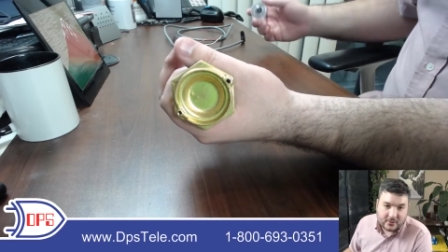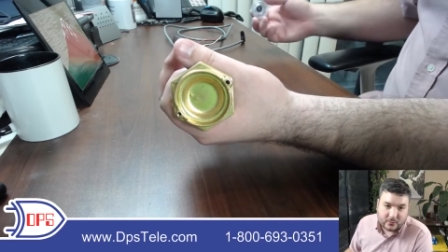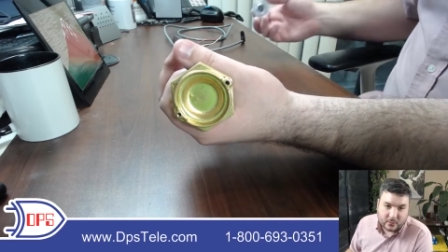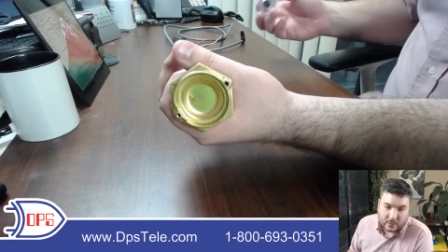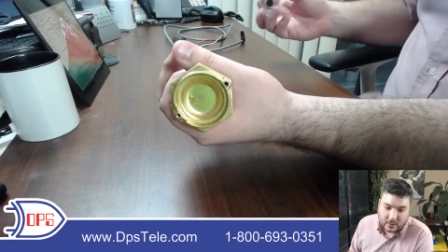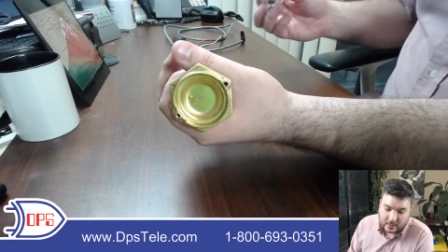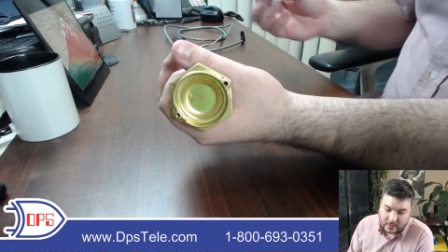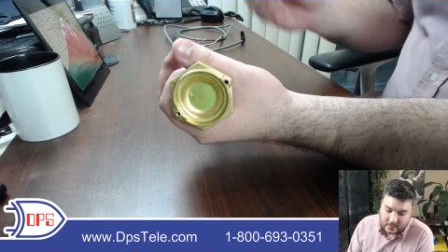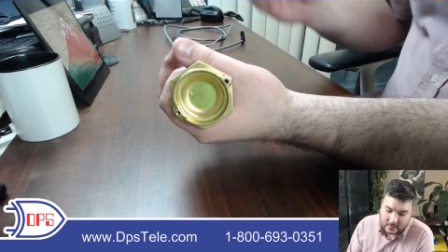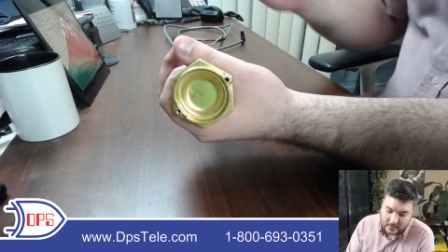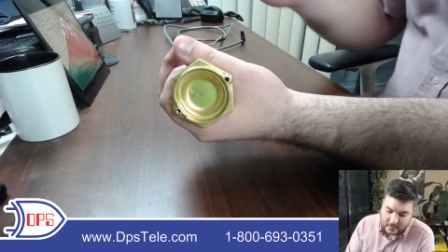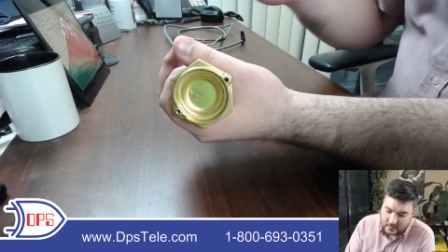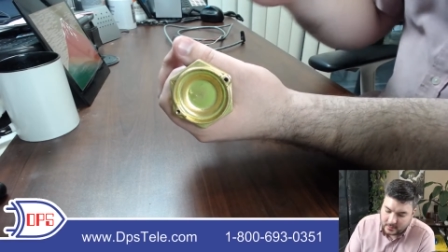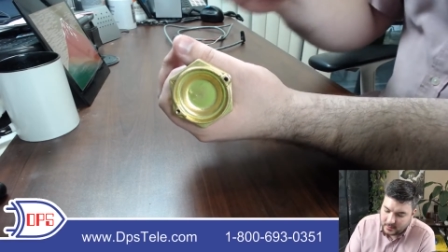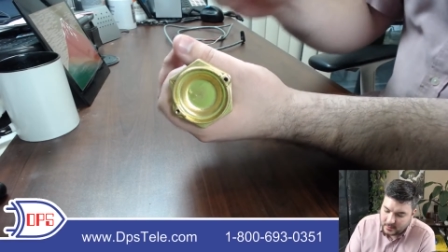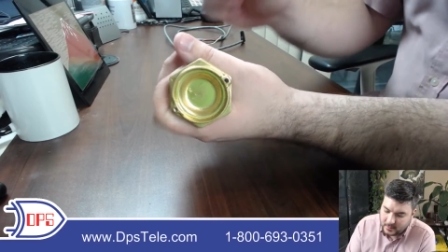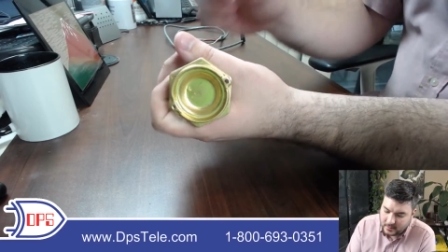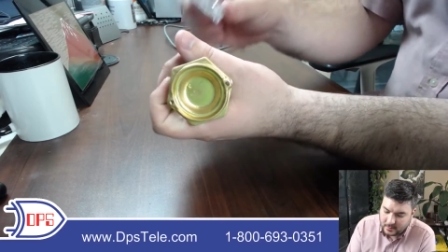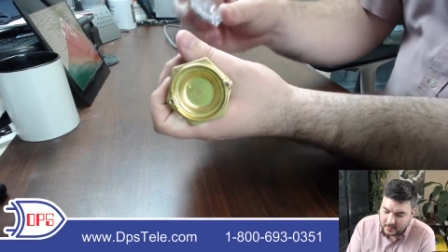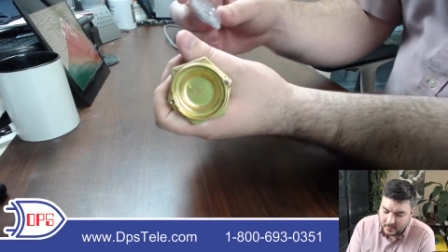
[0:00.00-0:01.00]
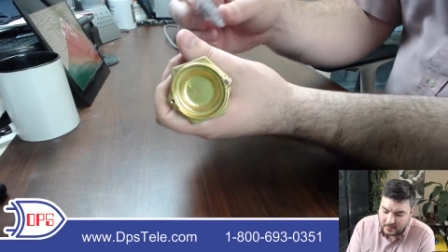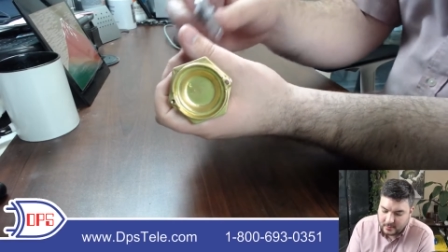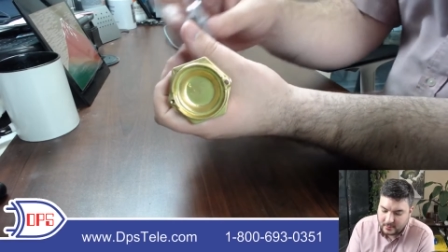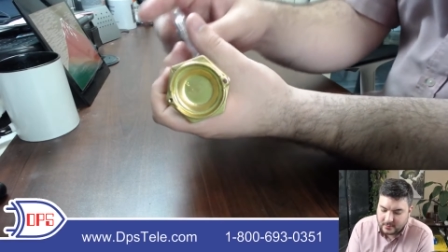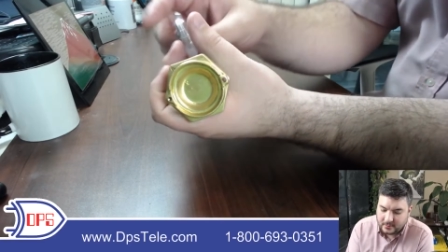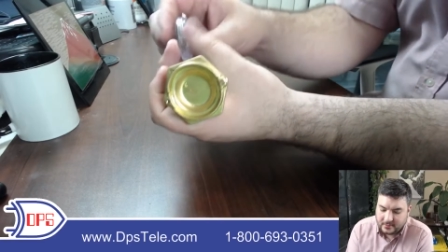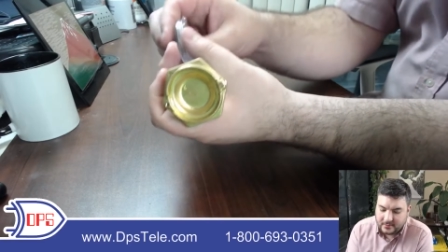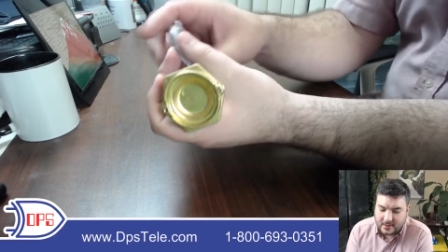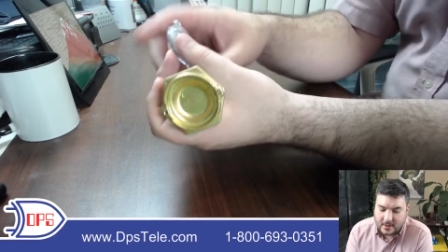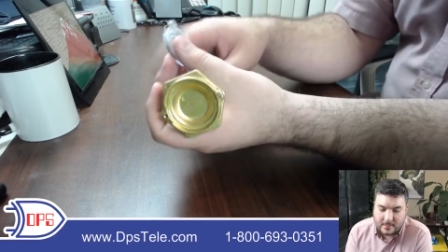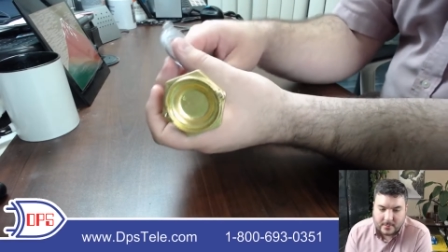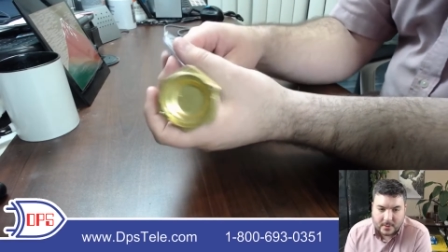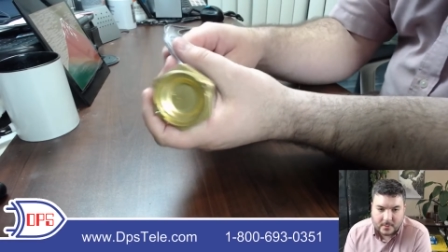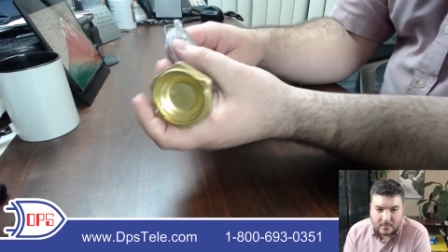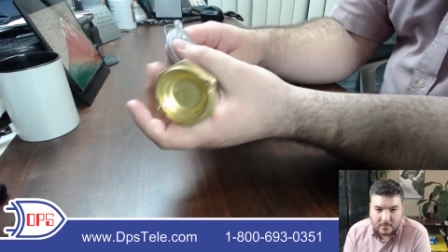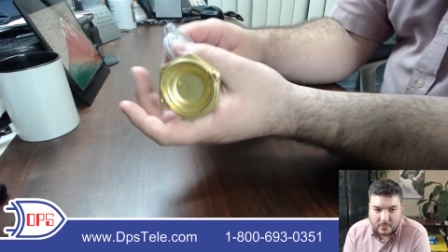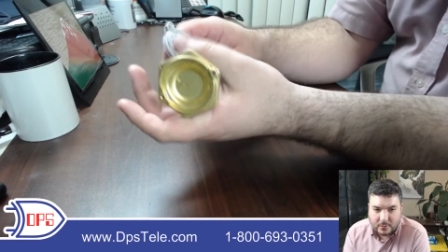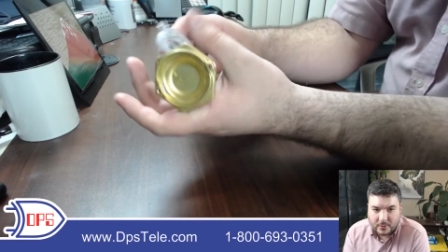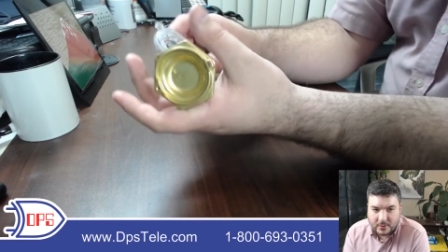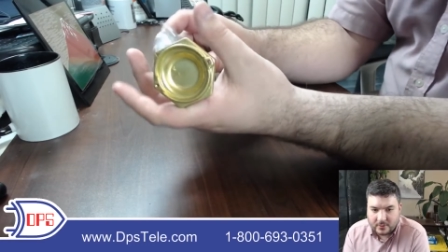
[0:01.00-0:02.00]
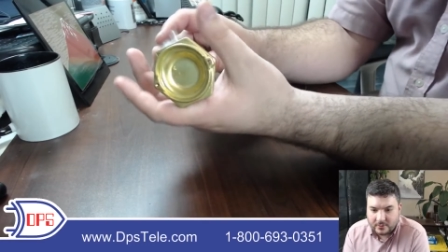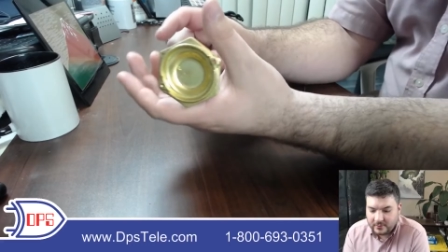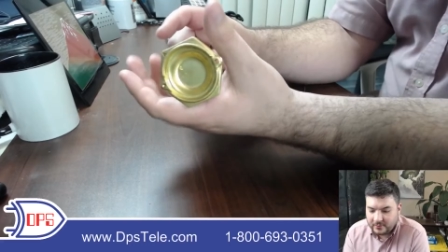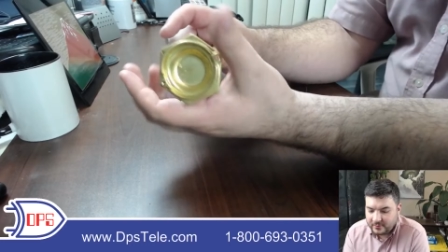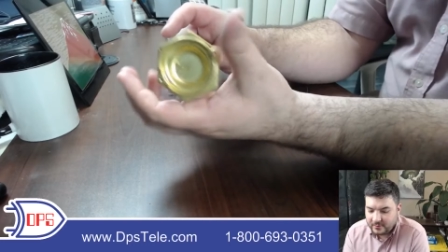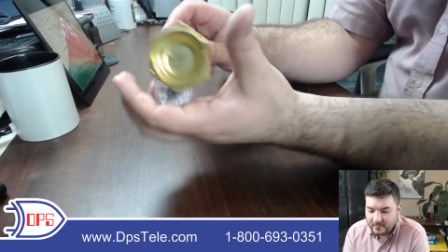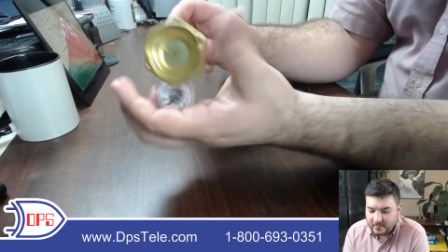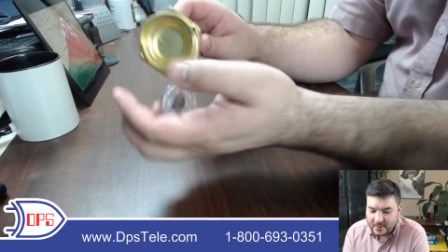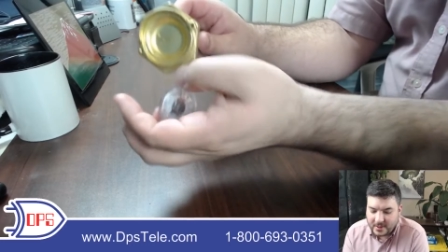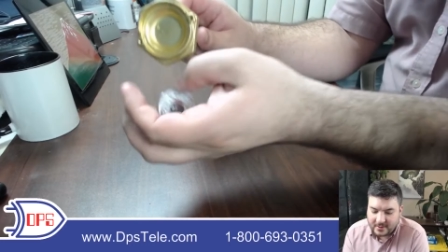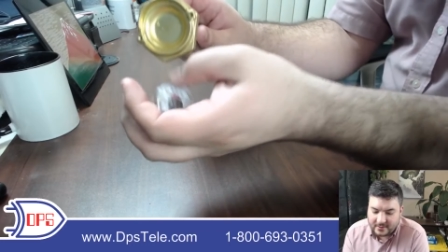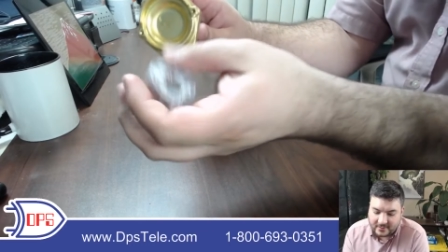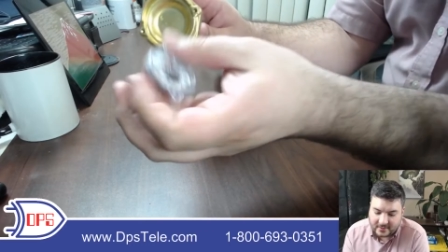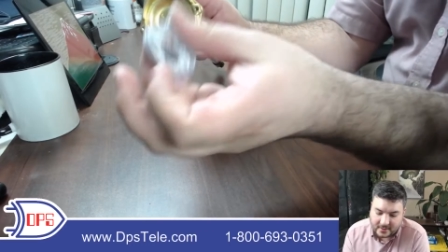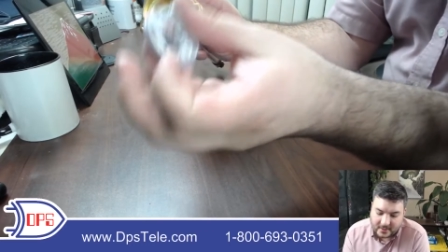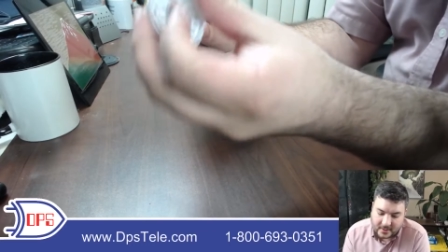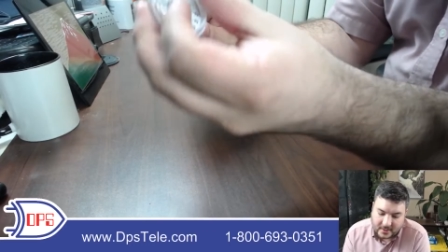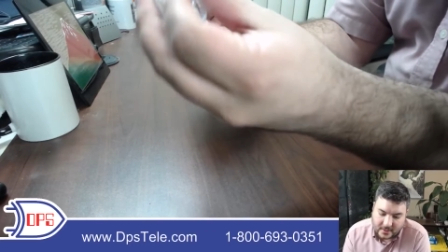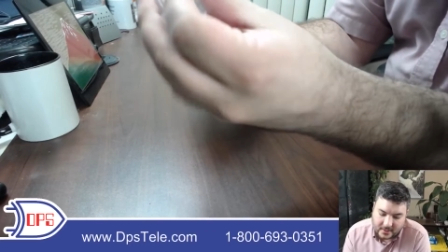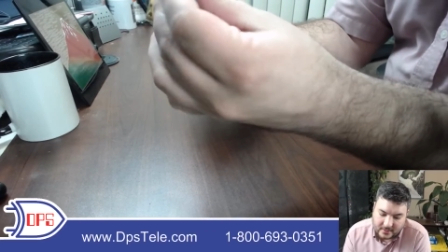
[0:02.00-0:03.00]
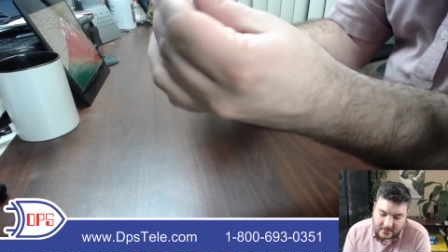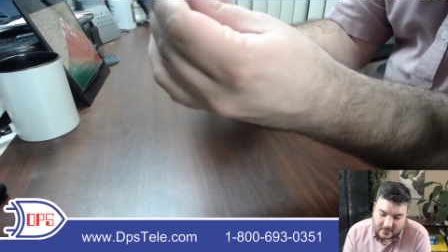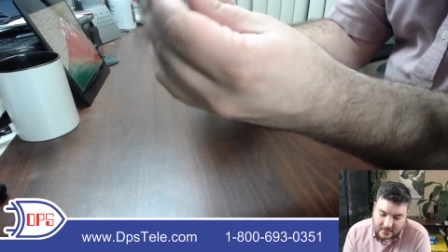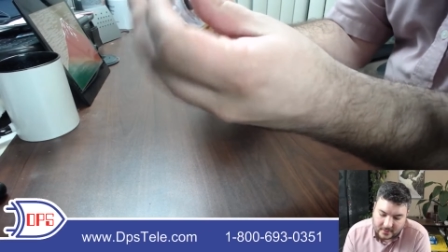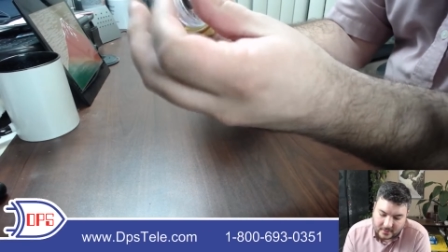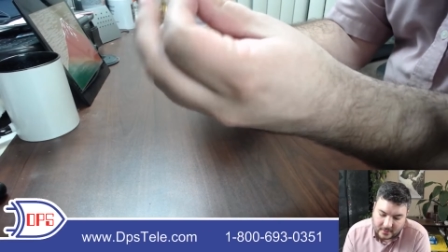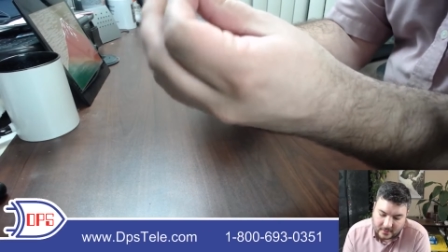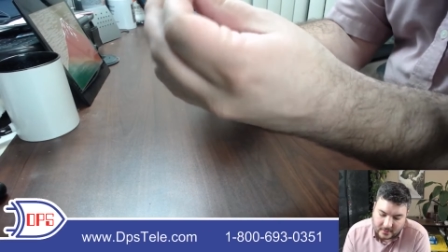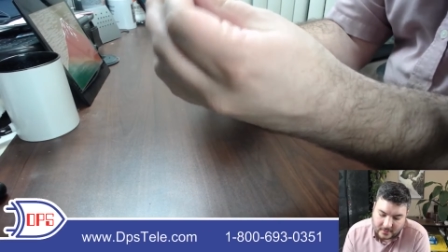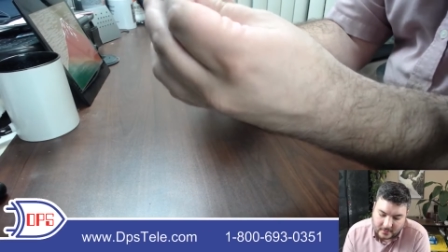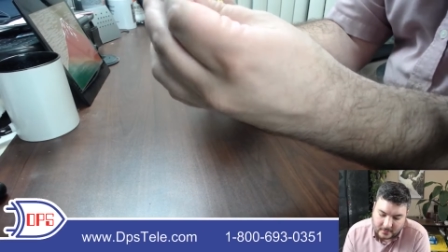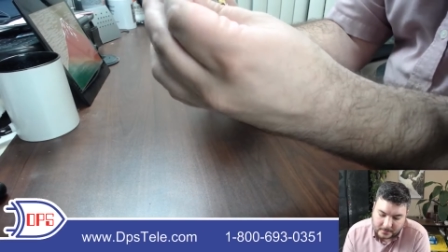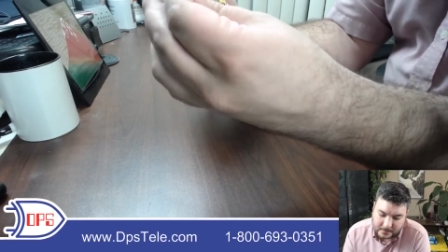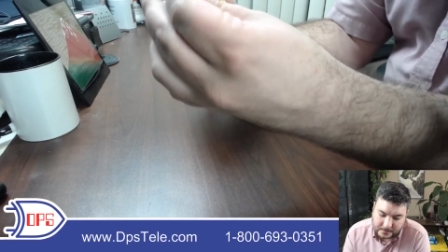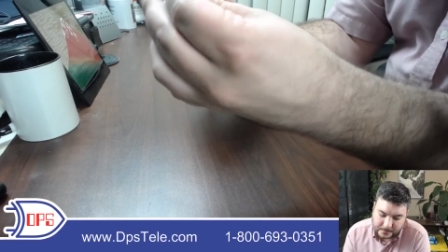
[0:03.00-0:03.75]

work? You can see I'm gonna put just a basic gauge on here.